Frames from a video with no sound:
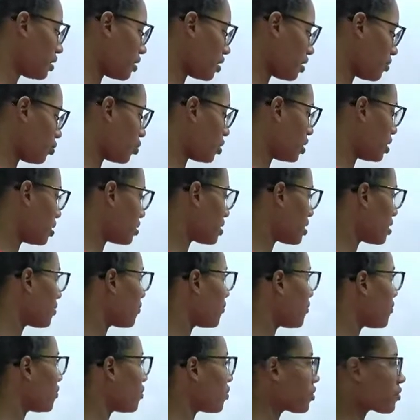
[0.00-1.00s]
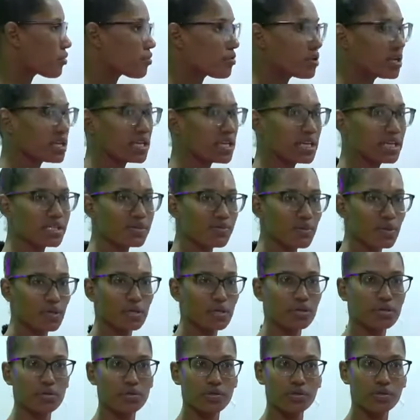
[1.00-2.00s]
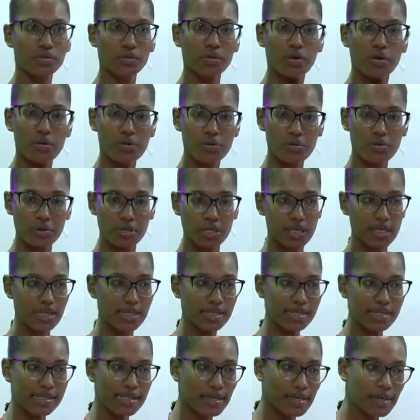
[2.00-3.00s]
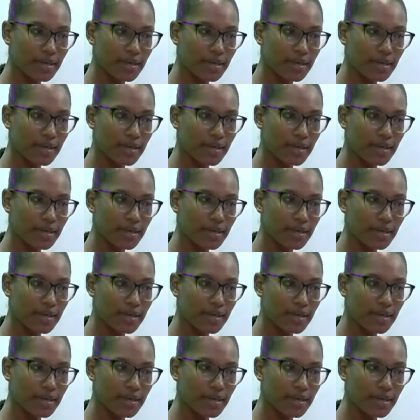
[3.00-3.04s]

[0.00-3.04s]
We're looking for three things. What are those three things?